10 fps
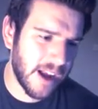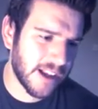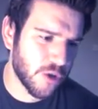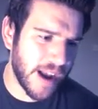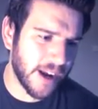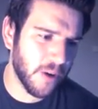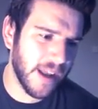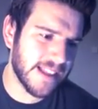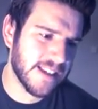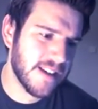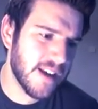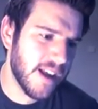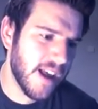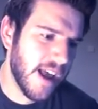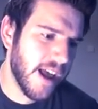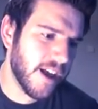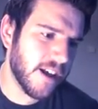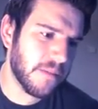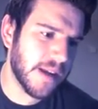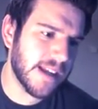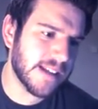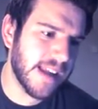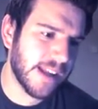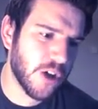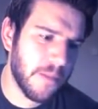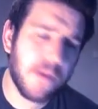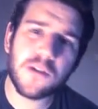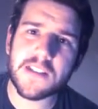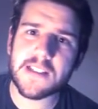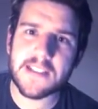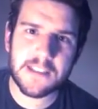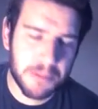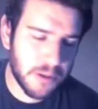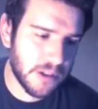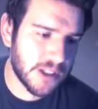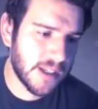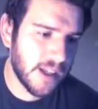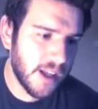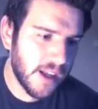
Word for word: Draco Lantern. Um, Electro Boost is his boost,